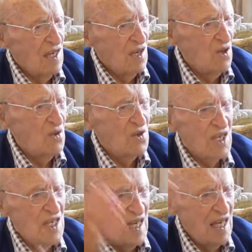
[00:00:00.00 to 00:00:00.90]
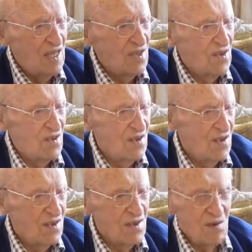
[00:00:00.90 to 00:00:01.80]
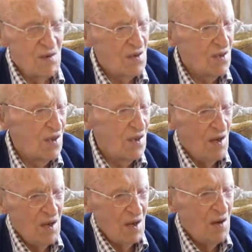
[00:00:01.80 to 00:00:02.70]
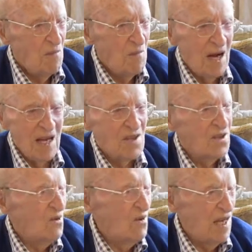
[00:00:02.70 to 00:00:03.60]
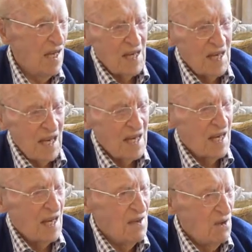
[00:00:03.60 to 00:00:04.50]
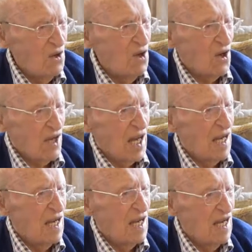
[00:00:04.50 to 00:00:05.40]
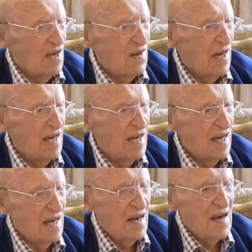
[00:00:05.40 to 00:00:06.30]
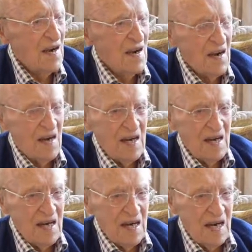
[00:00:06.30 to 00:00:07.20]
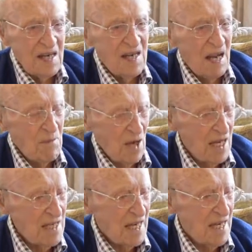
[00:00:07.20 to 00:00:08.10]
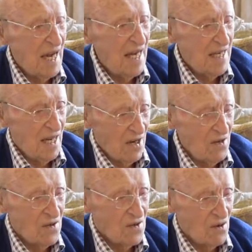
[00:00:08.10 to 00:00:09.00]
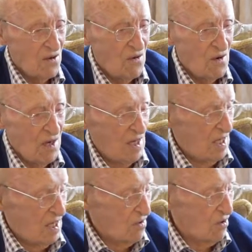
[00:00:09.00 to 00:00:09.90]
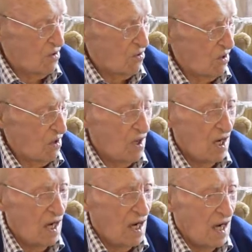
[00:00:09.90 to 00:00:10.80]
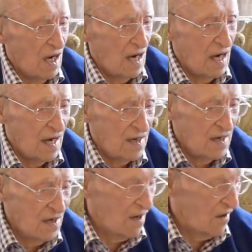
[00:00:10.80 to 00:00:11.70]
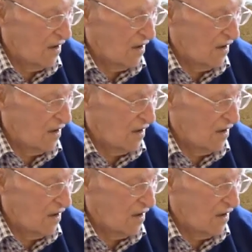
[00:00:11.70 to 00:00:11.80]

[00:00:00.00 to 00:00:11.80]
Hallucinations, you was uh, miles away. You, had, you were lucky, yeah. really. I said, I'm 99 now, so touch wood. I did all